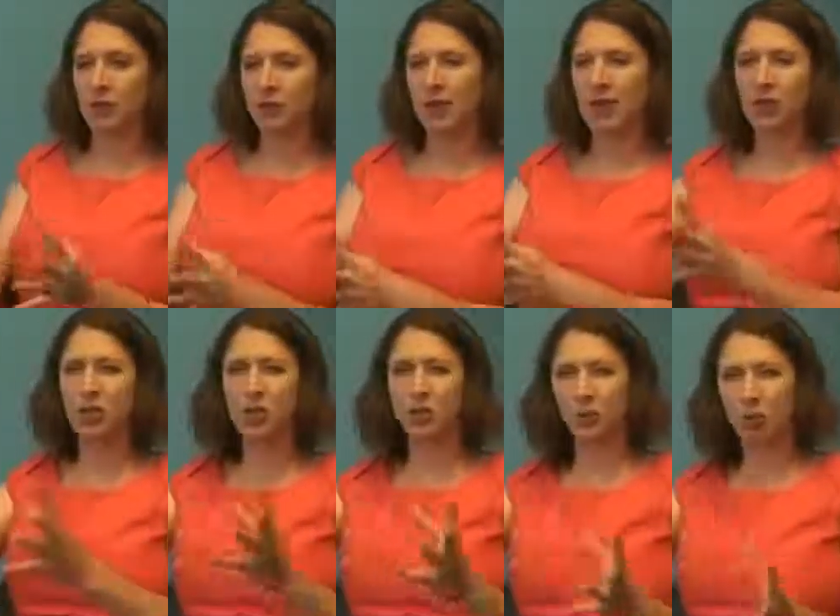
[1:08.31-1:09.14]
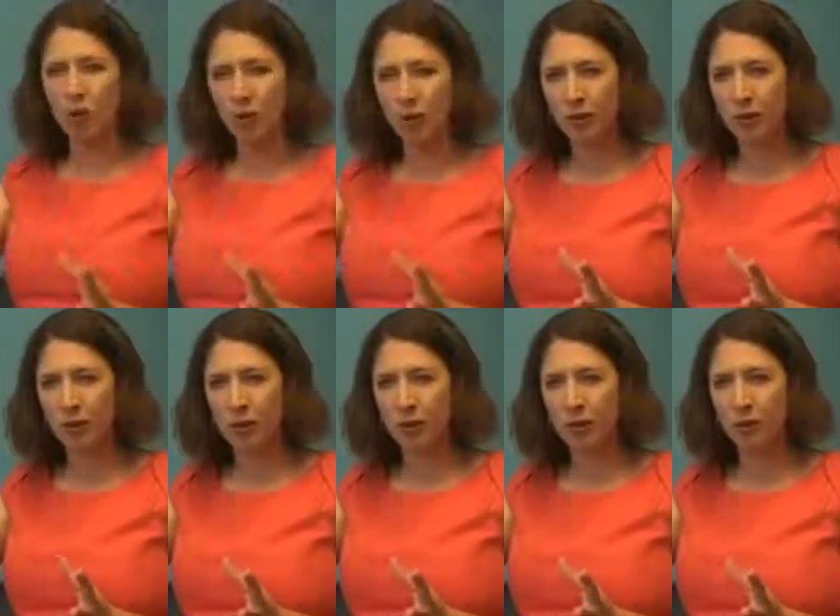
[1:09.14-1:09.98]
but it's actually growing the
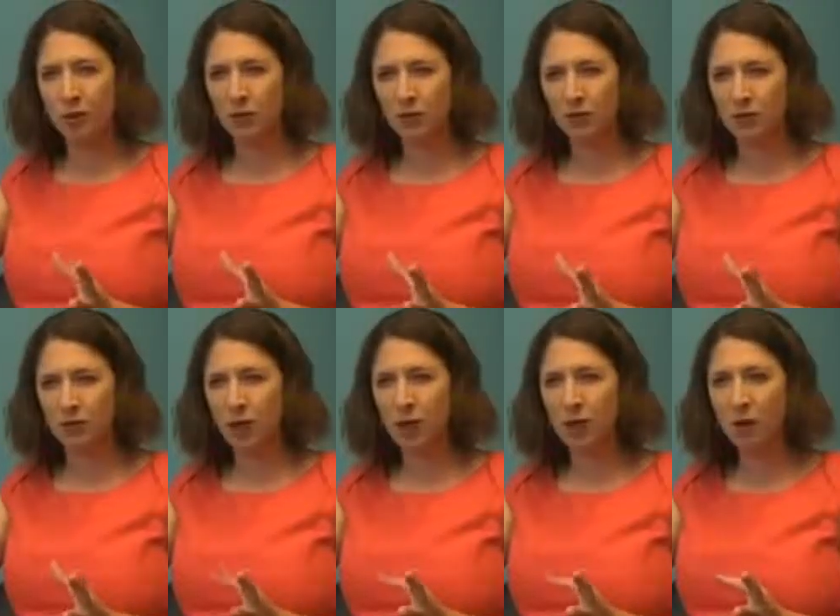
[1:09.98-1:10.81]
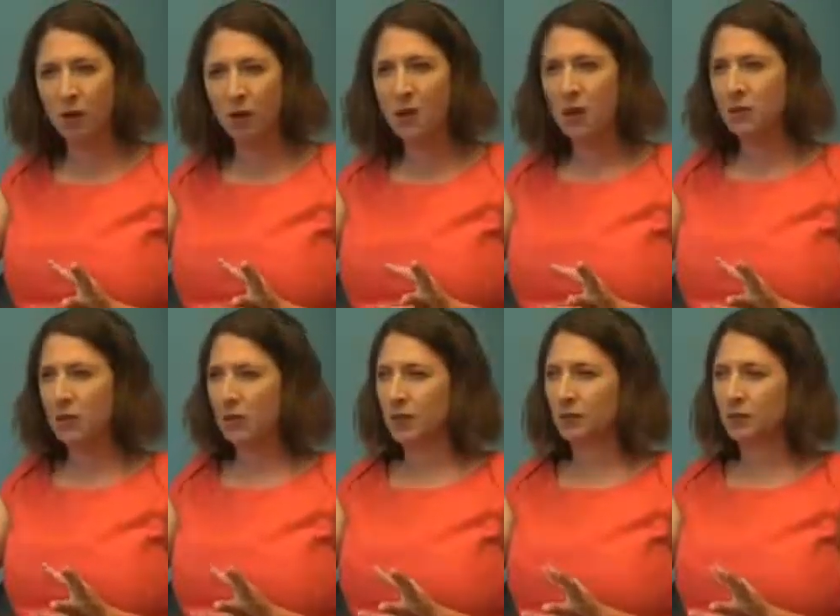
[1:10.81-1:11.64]
market overall
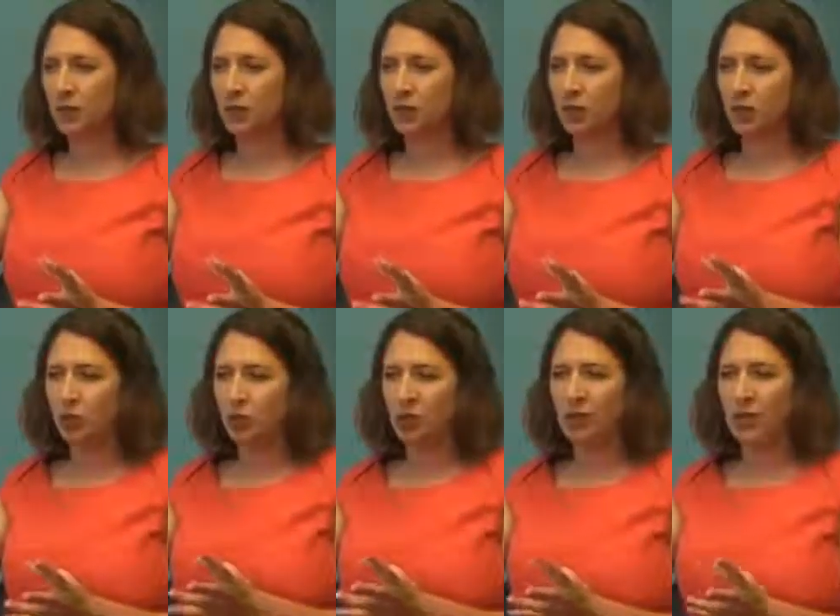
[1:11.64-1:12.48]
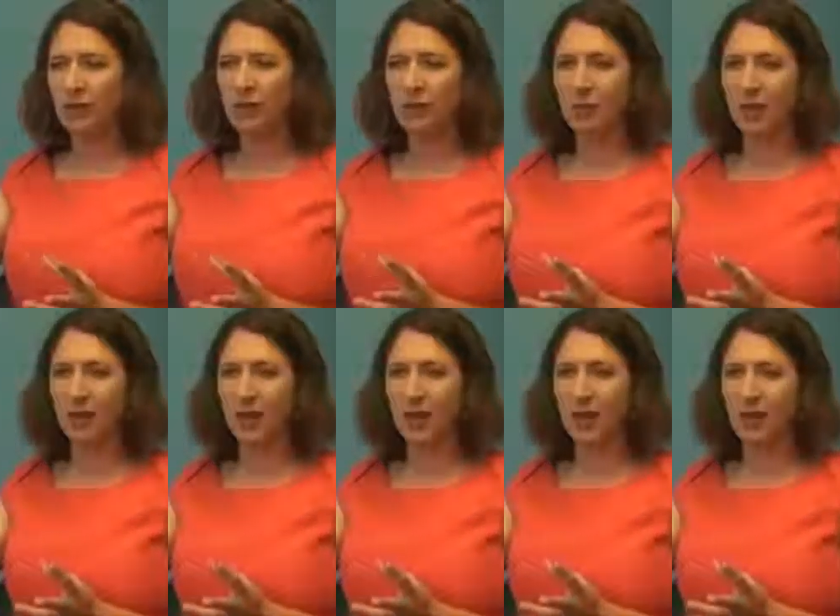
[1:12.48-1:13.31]
to be able to ensure that
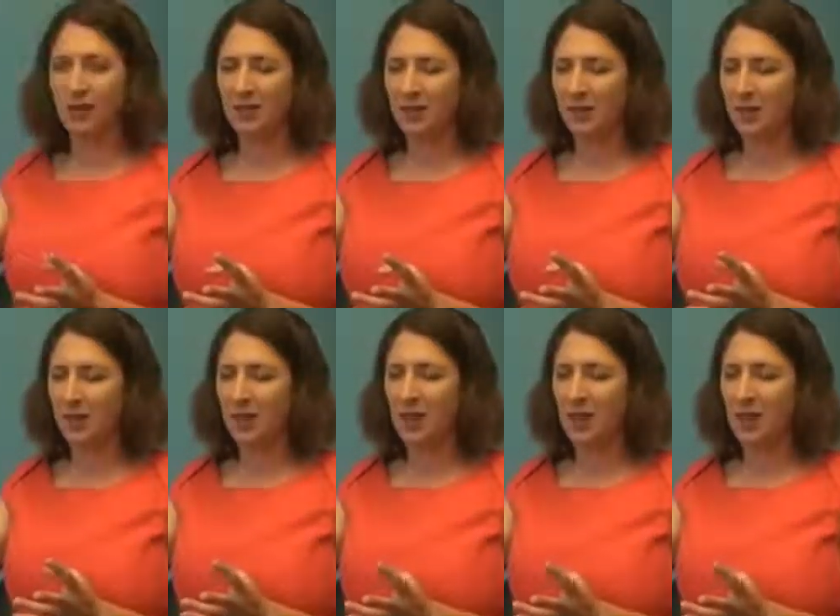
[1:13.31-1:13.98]
everybody has